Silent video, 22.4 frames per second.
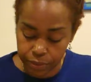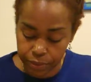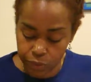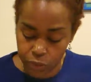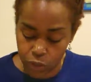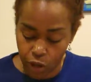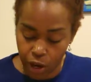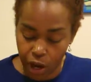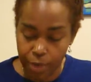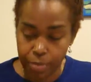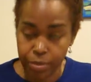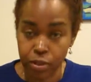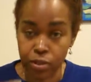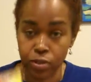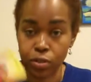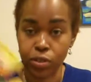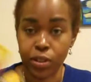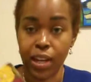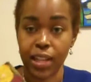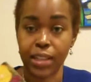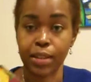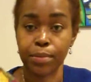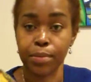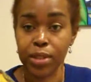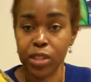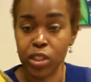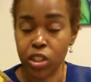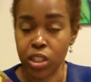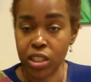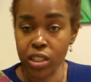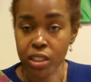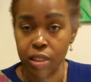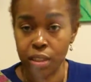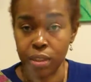your opportunity. You got the
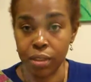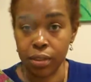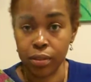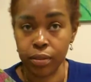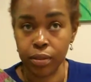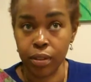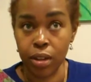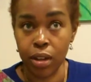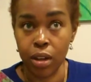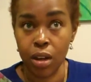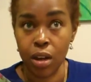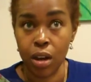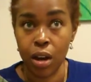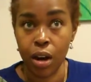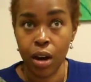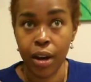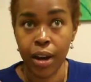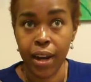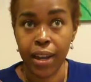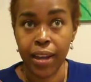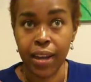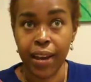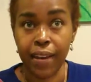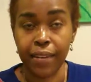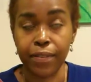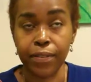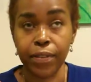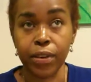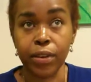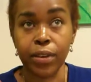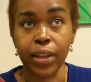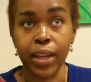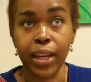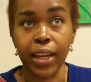Magician. All right? I
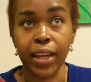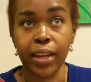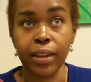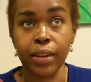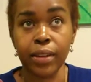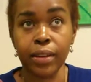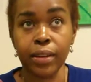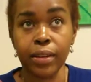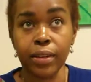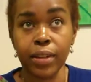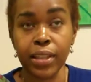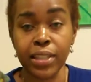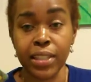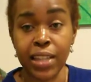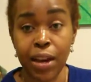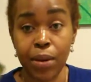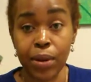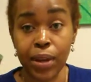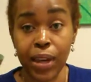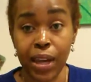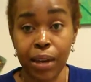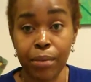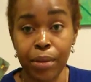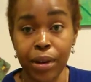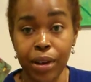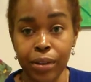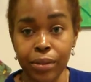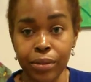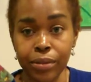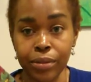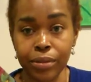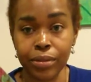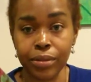feel like this is how it came out.